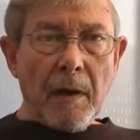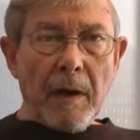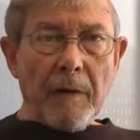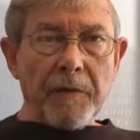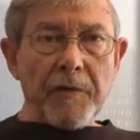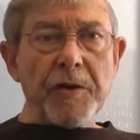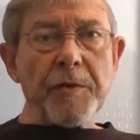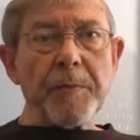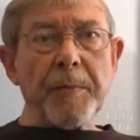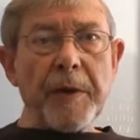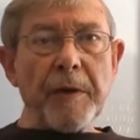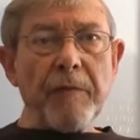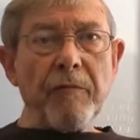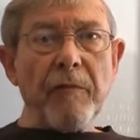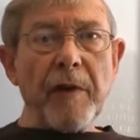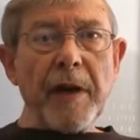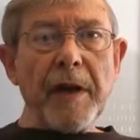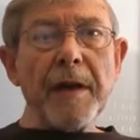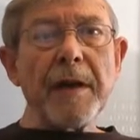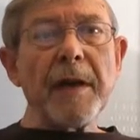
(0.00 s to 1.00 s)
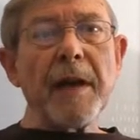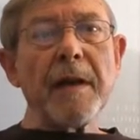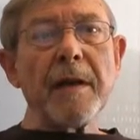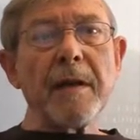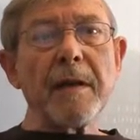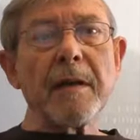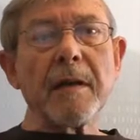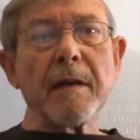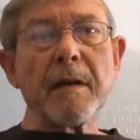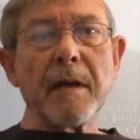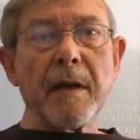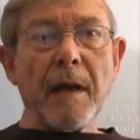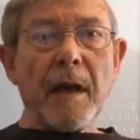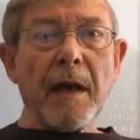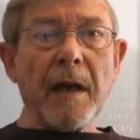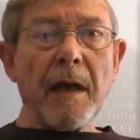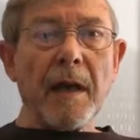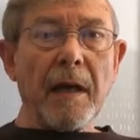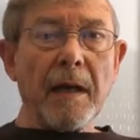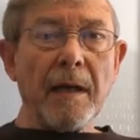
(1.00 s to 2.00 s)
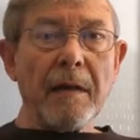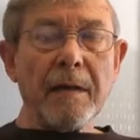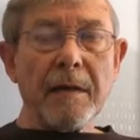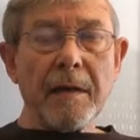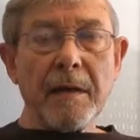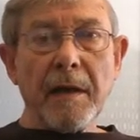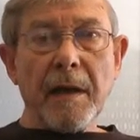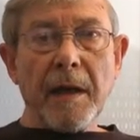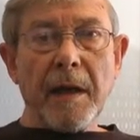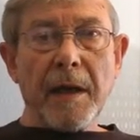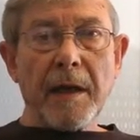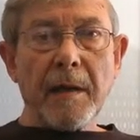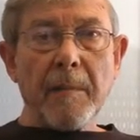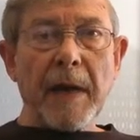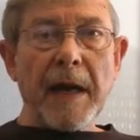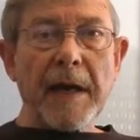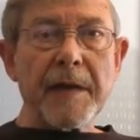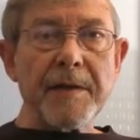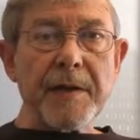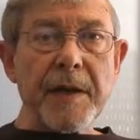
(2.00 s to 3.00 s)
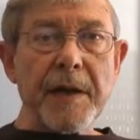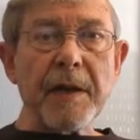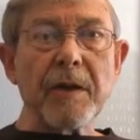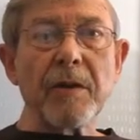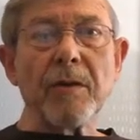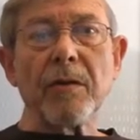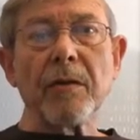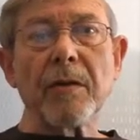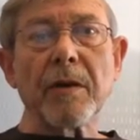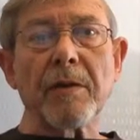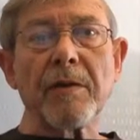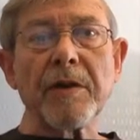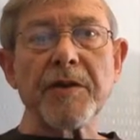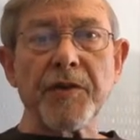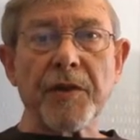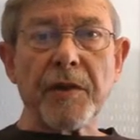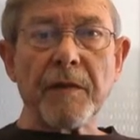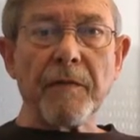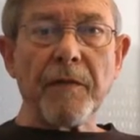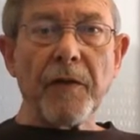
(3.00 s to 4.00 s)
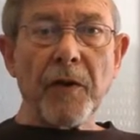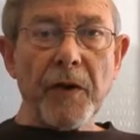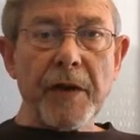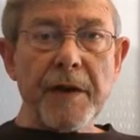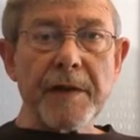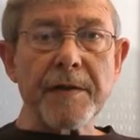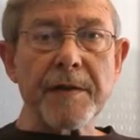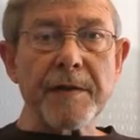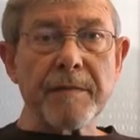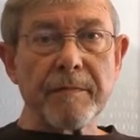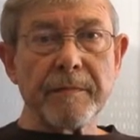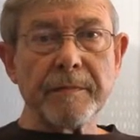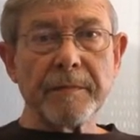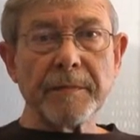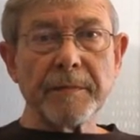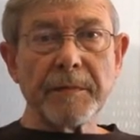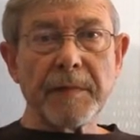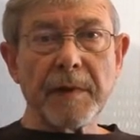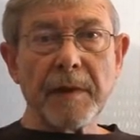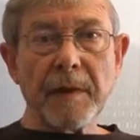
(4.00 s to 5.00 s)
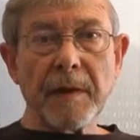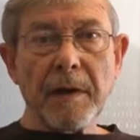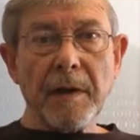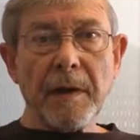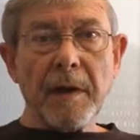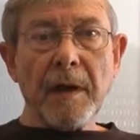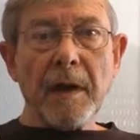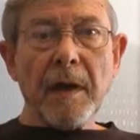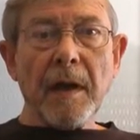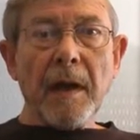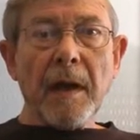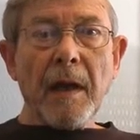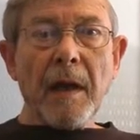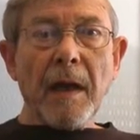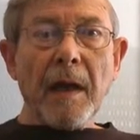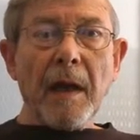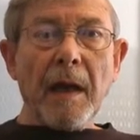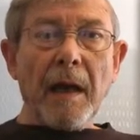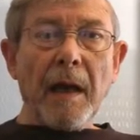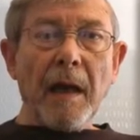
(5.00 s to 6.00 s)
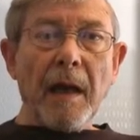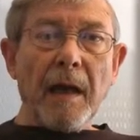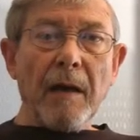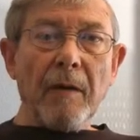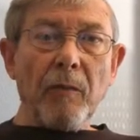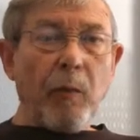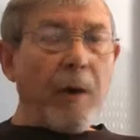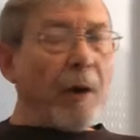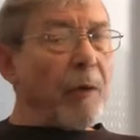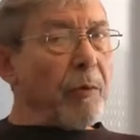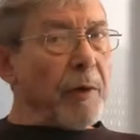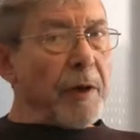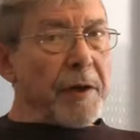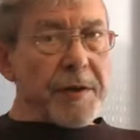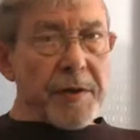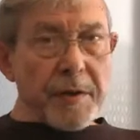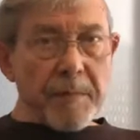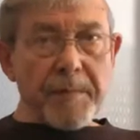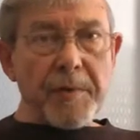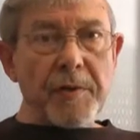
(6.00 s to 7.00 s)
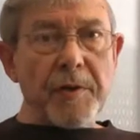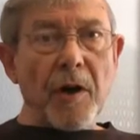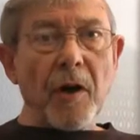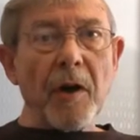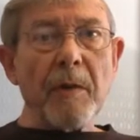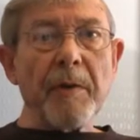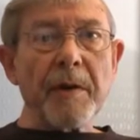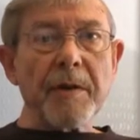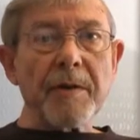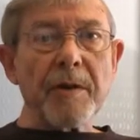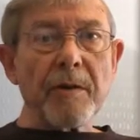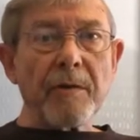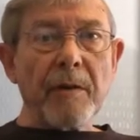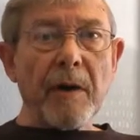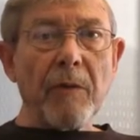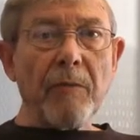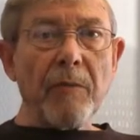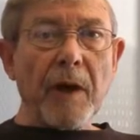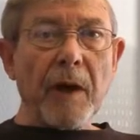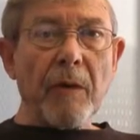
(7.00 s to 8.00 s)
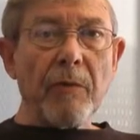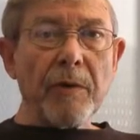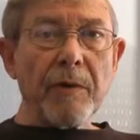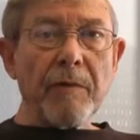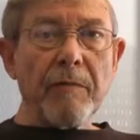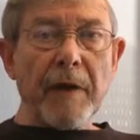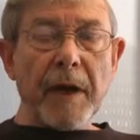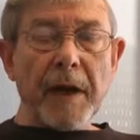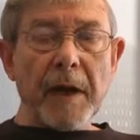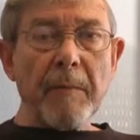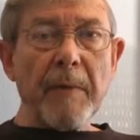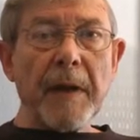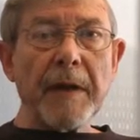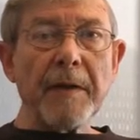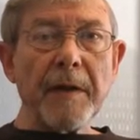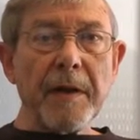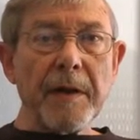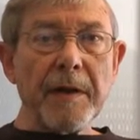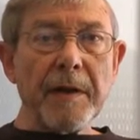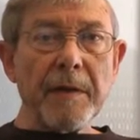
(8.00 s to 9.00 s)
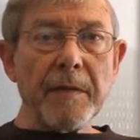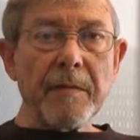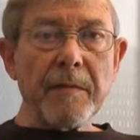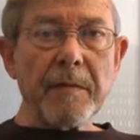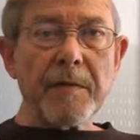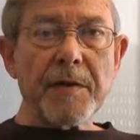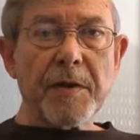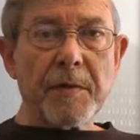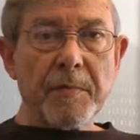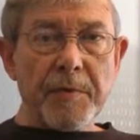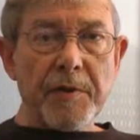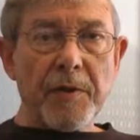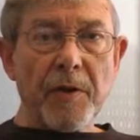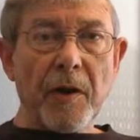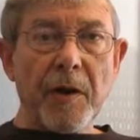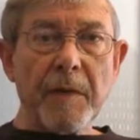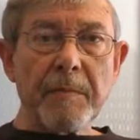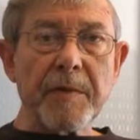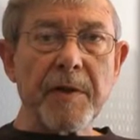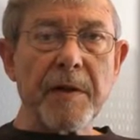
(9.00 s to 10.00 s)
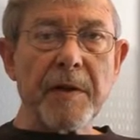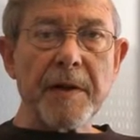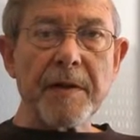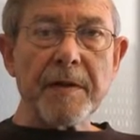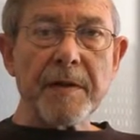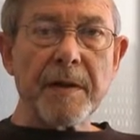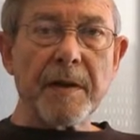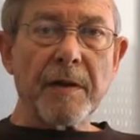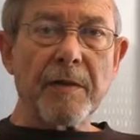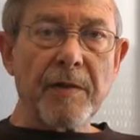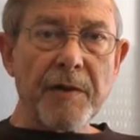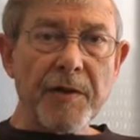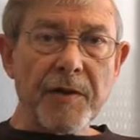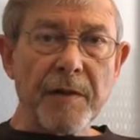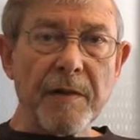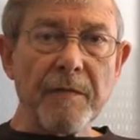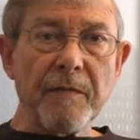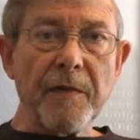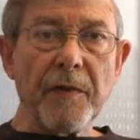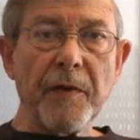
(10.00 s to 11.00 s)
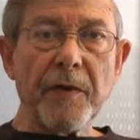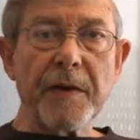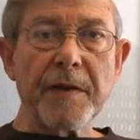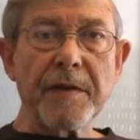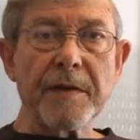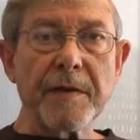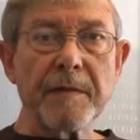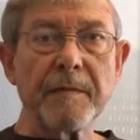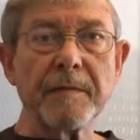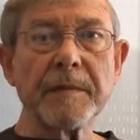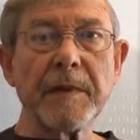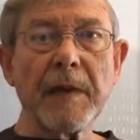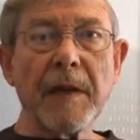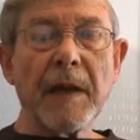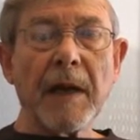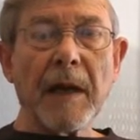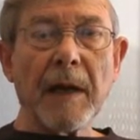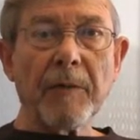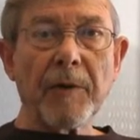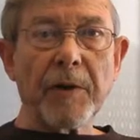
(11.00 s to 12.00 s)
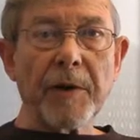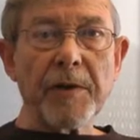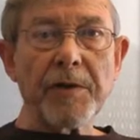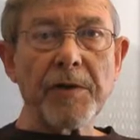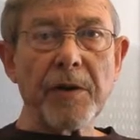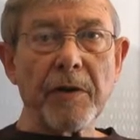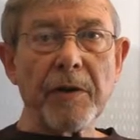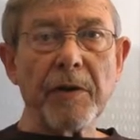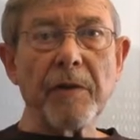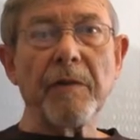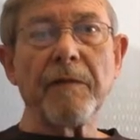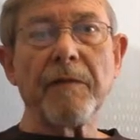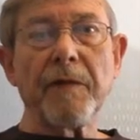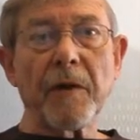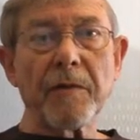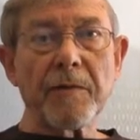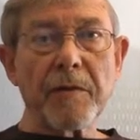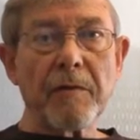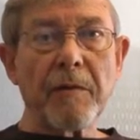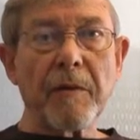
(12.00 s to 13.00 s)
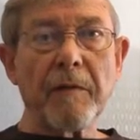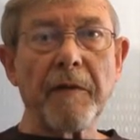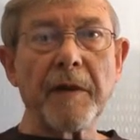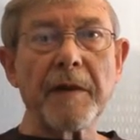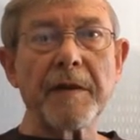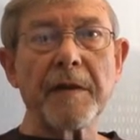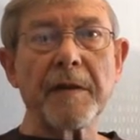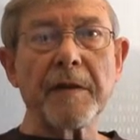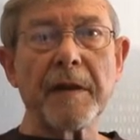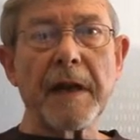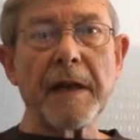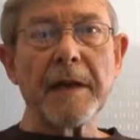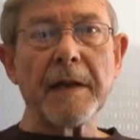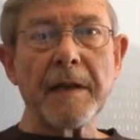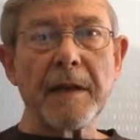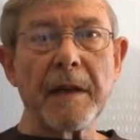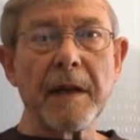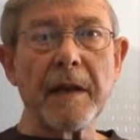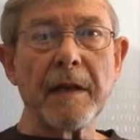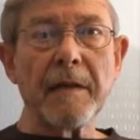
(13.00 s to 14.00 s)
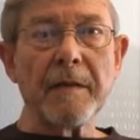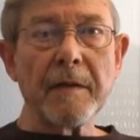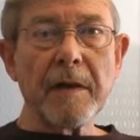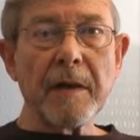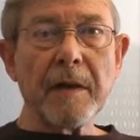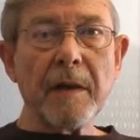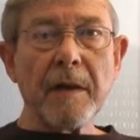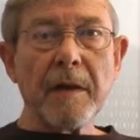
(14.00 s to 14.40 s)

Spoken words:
I've just been reading in a magazine called The Christian Voice. While we're subscribing to, I would recommend that you subscribe to this, The Christian Voice. I'm going to show you a photo of it, and then